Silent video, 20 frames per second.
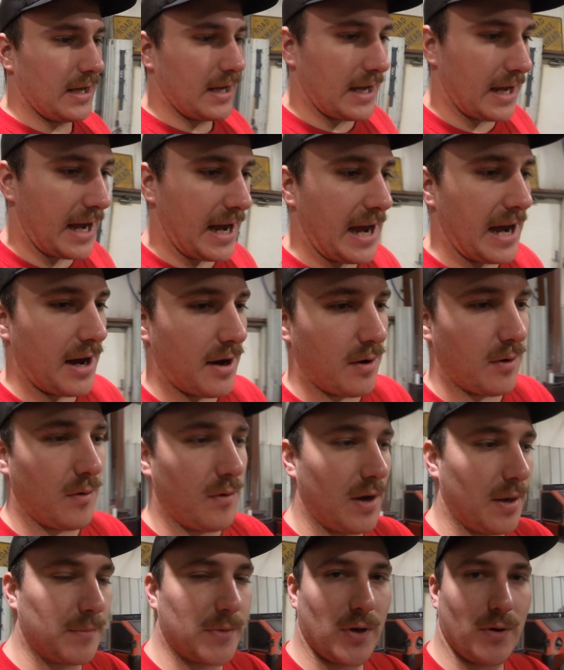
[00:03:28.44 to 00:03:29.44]
how
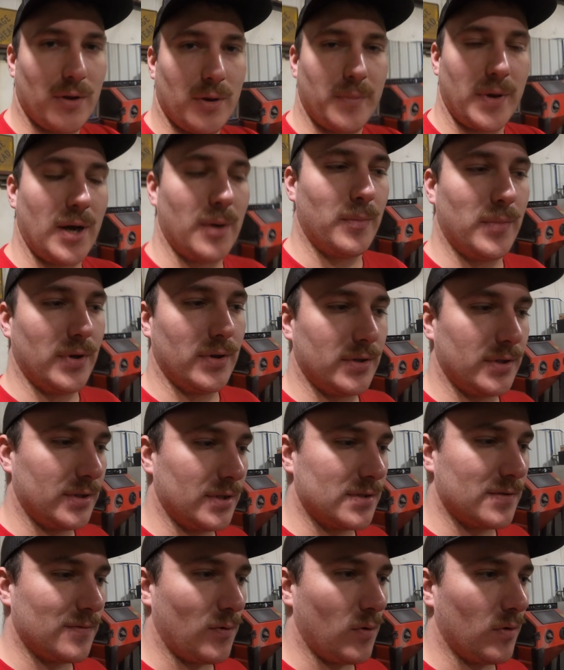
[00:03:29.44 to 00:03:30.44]
I'm going about building
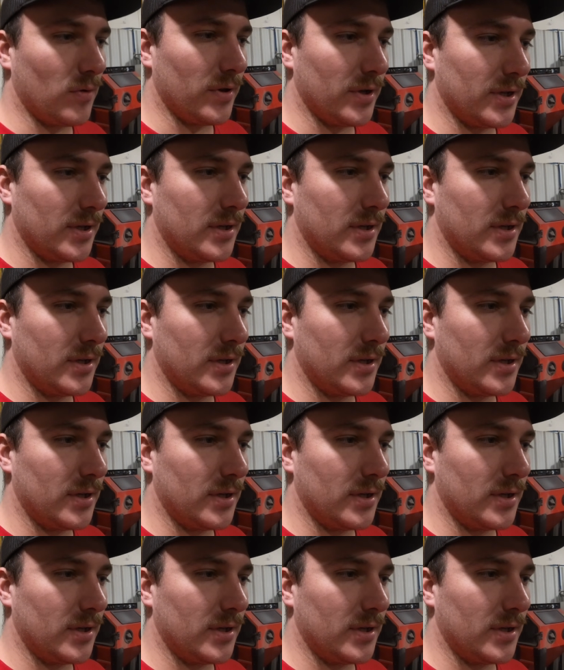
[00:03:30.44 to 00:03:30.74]
this four-link.